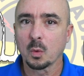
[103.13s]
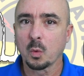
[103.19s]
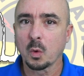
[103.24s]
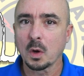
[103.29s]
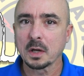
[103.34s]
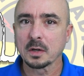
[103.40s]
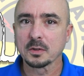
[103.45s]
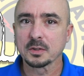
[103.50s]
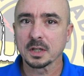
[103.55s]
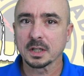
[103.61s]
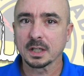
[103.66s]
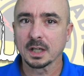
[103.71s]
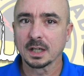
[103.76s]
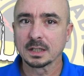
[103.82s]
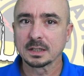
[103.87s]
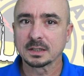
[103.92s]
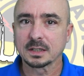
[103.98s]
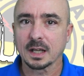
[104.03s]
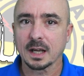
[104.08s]
where the
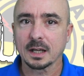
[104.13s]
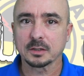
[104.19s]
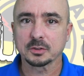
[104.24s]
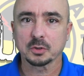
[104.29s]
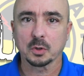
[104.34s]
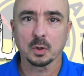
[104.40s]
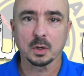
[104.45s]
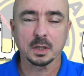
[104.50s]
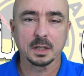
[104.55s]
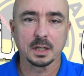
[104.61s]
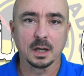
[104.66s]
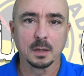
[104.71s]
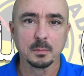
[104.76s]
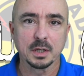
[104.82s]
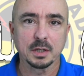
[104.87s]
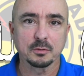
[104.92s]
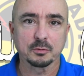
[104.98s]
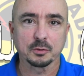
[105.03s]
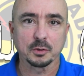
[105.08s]
contacts are
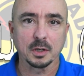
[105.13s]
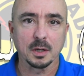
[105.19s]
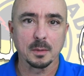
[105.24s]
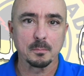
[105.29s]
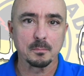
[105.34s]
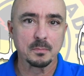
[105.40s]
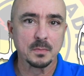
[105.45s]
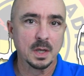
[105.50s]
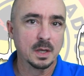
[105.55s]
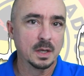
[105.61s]
coming from.